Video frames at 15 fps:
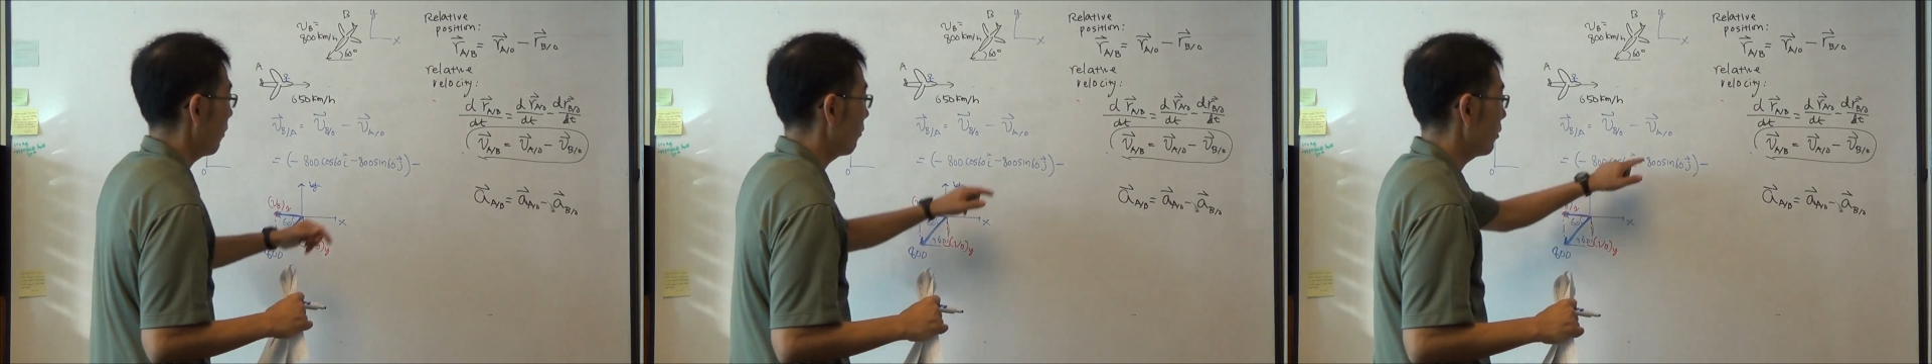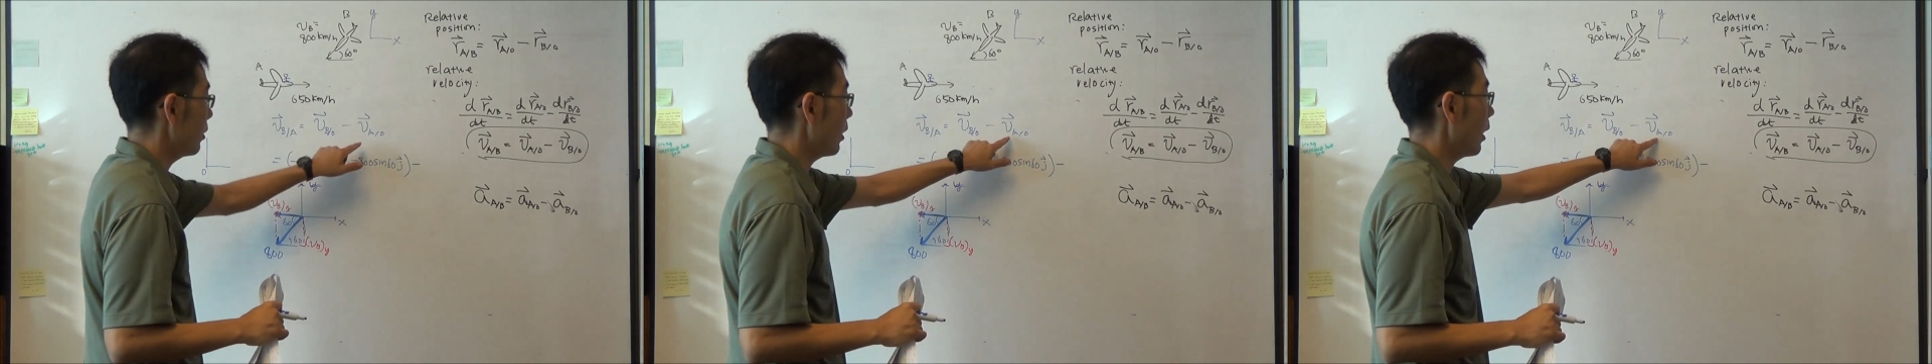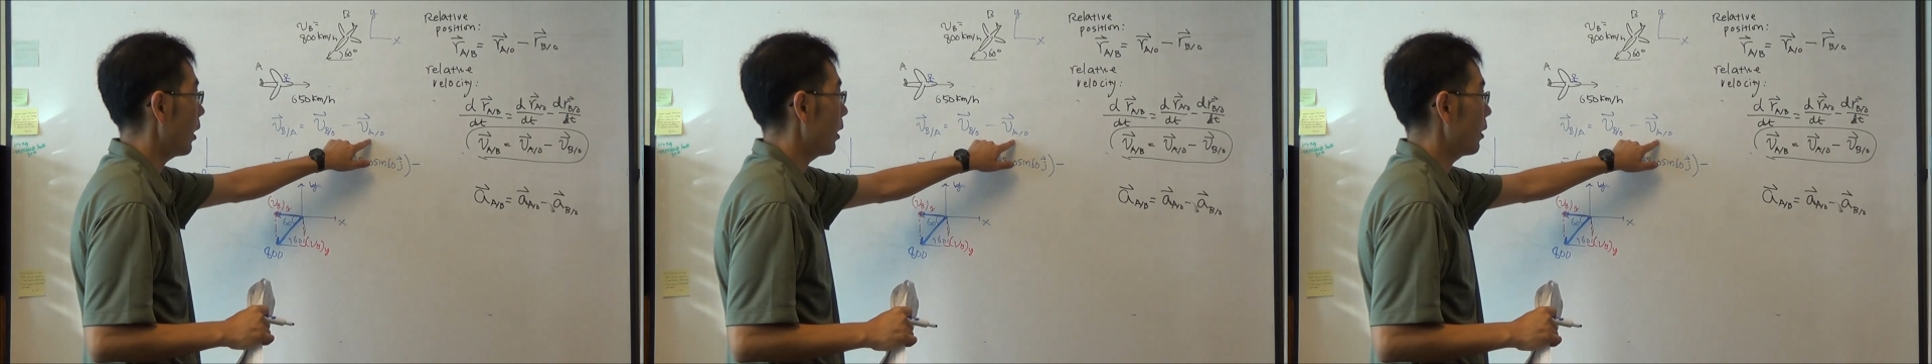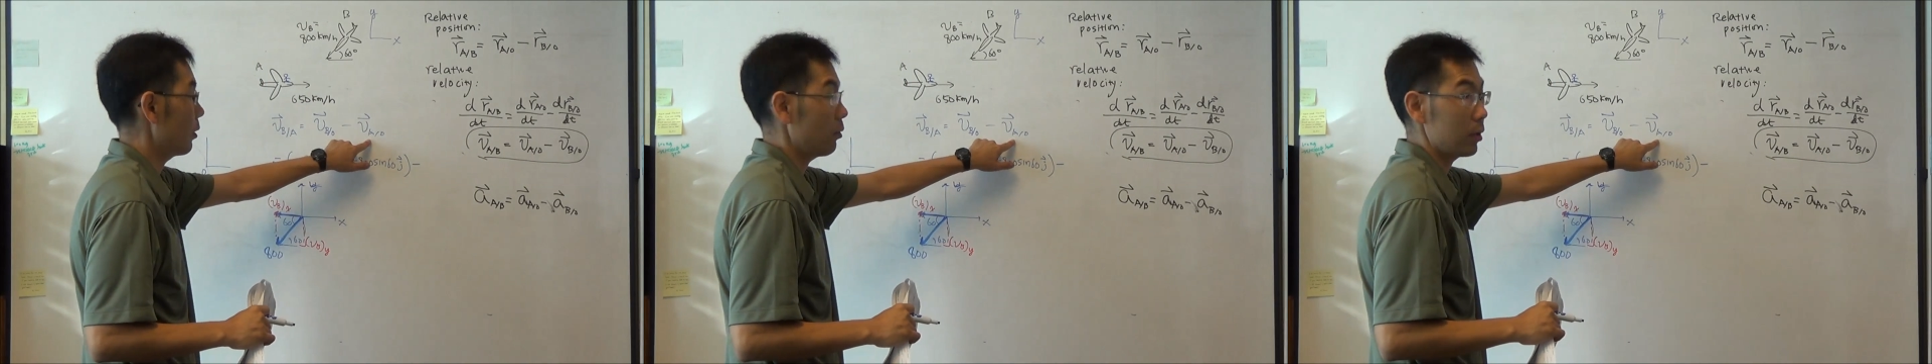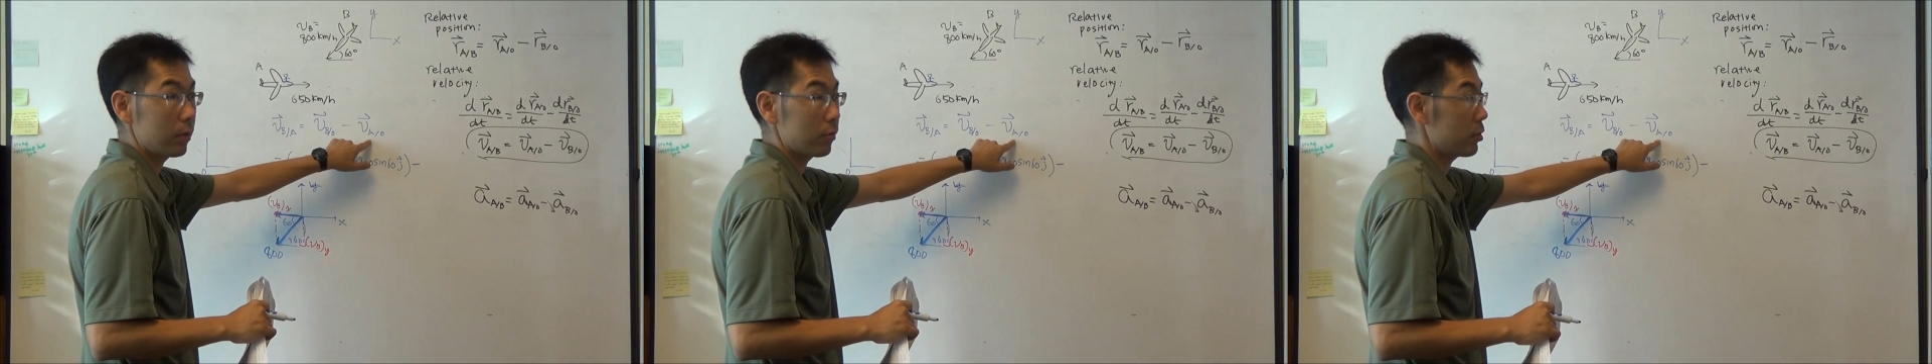VA
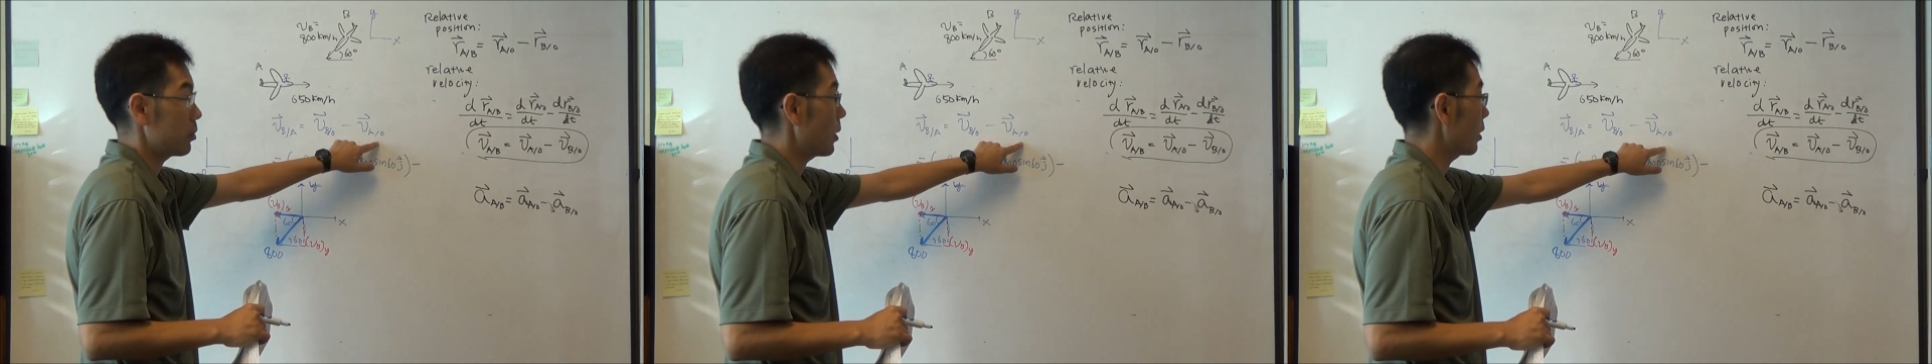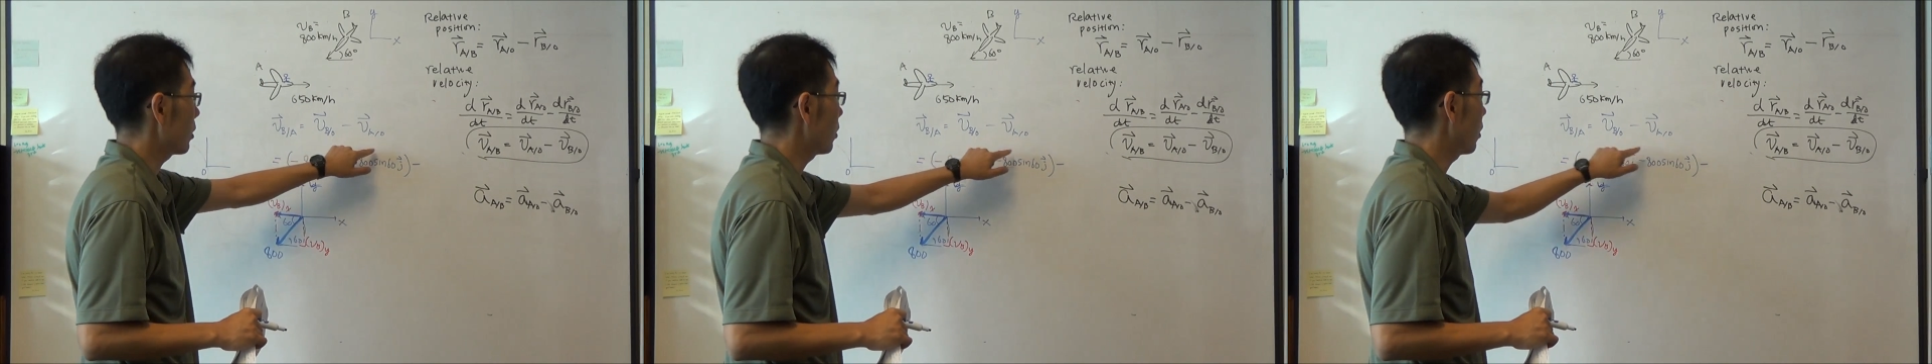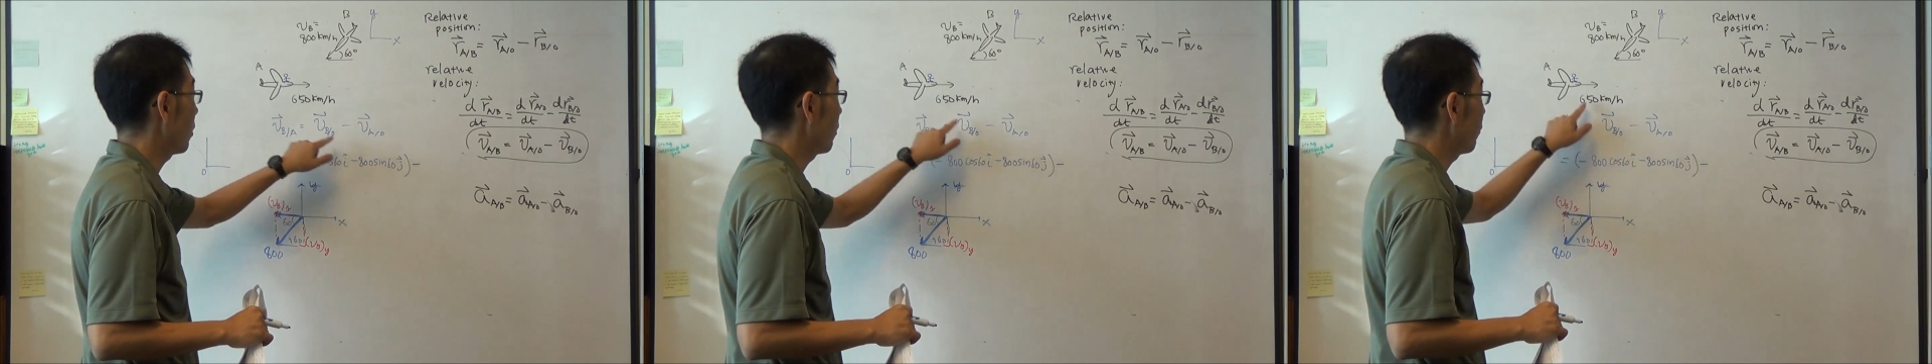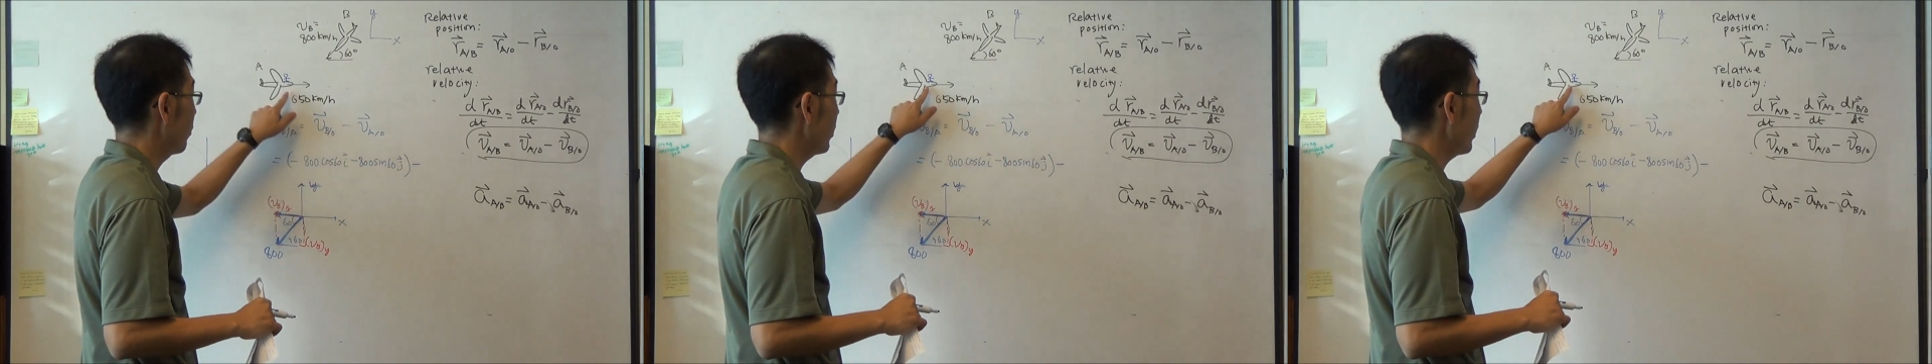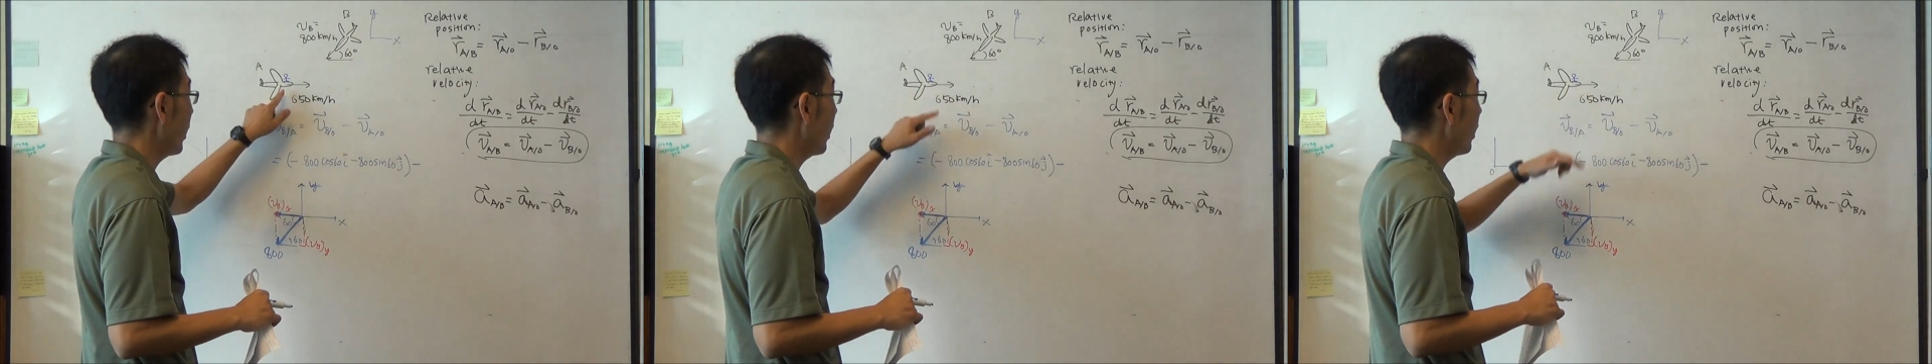with respect to
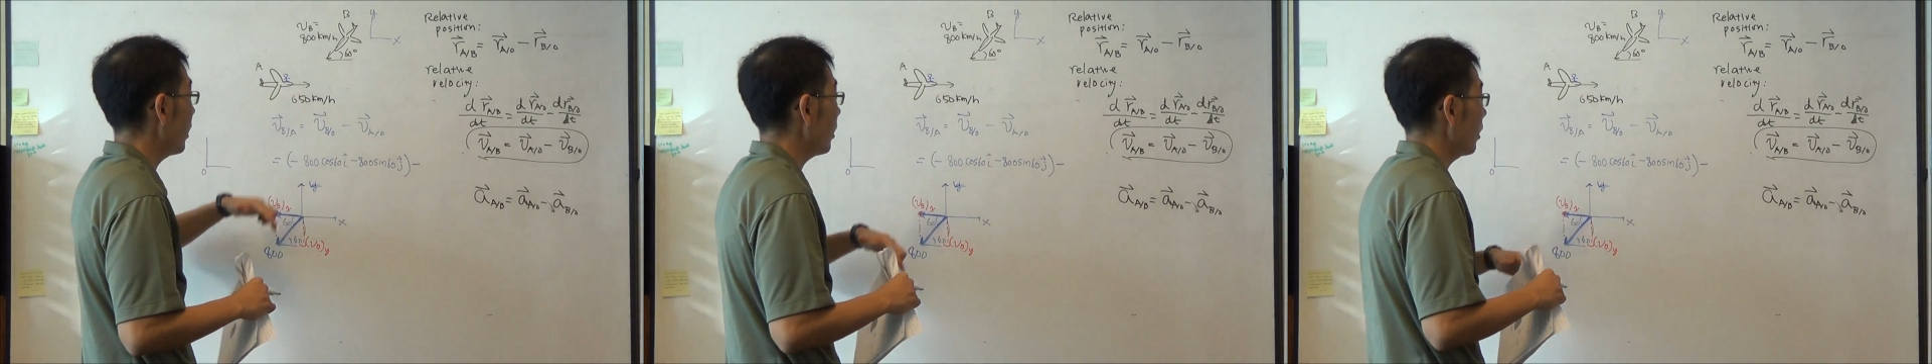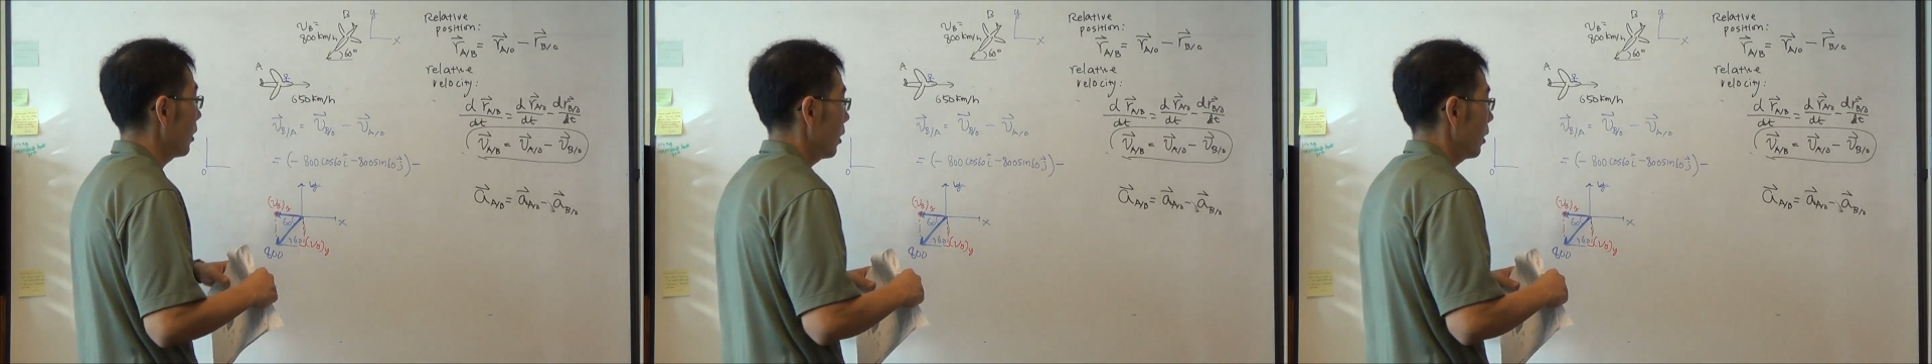VA